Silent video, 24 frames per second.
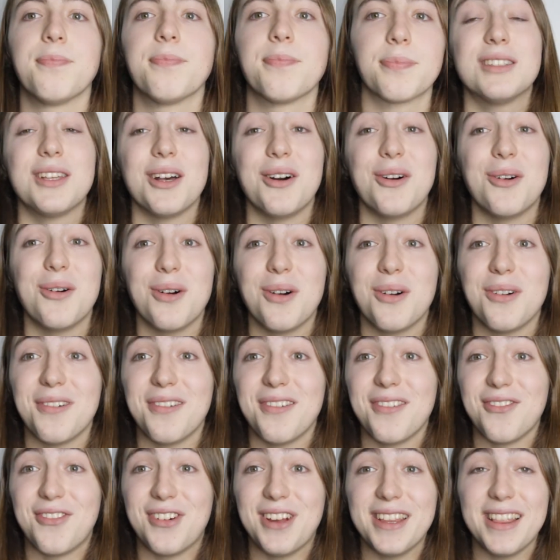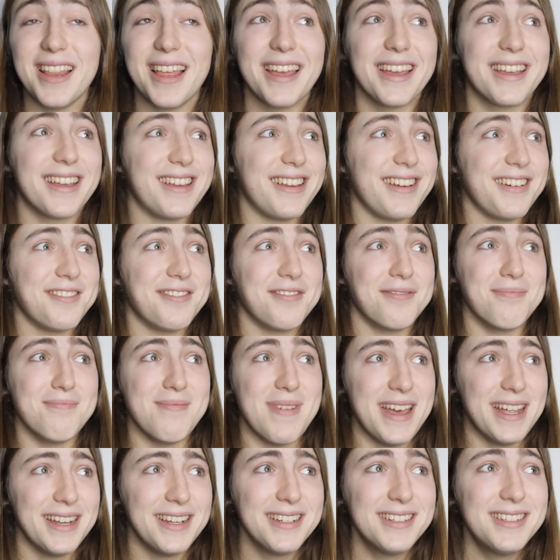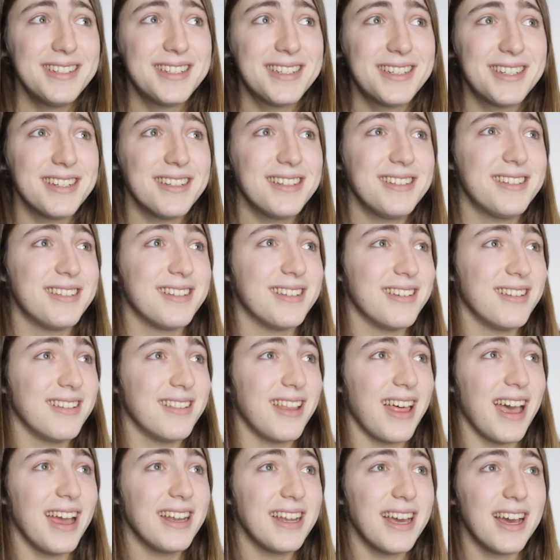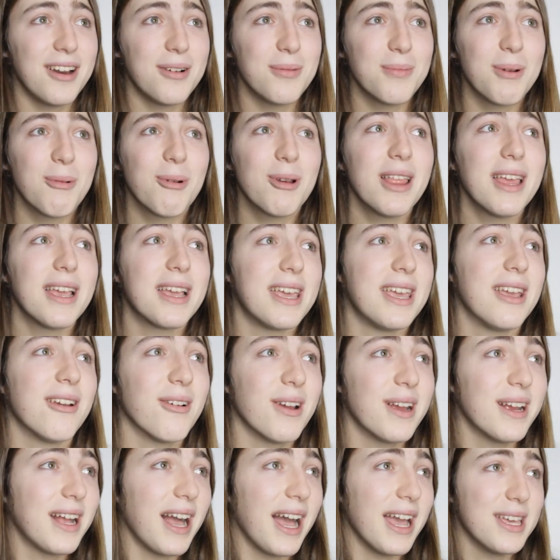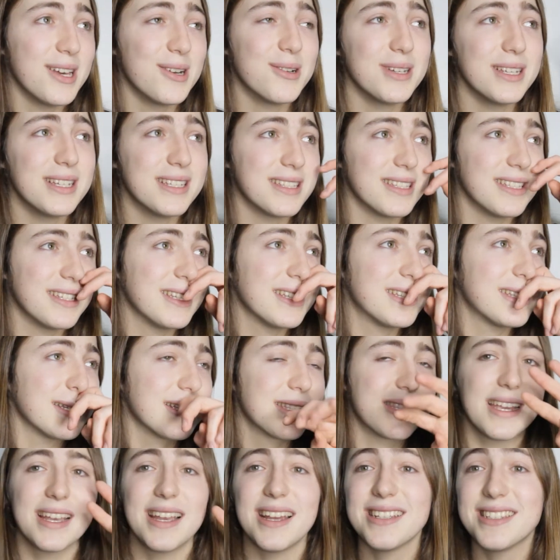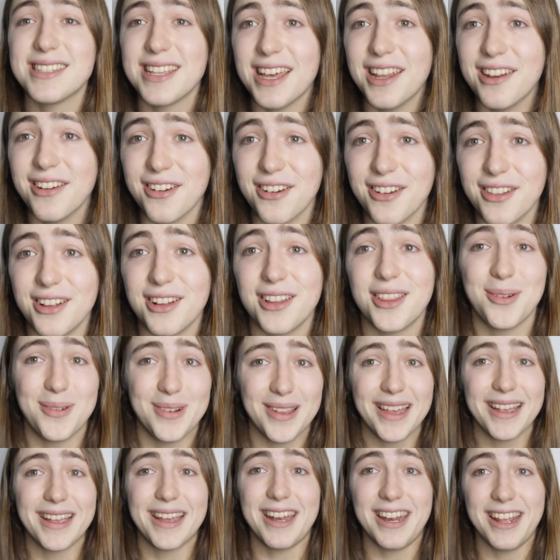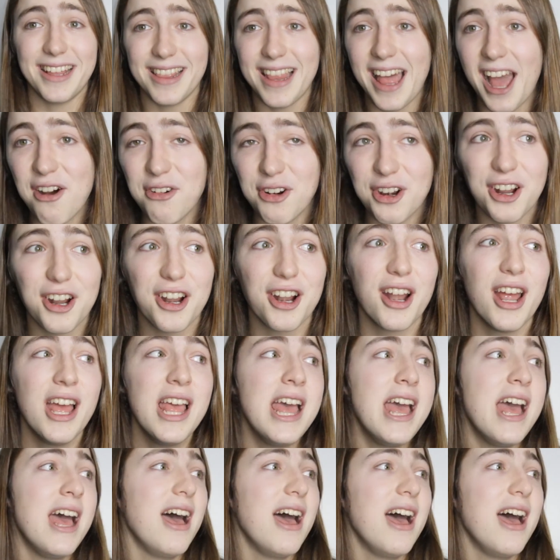So we like managed to lie down. We were like hearing coyotes in the distance. Like I said earlier, they were like getting louder.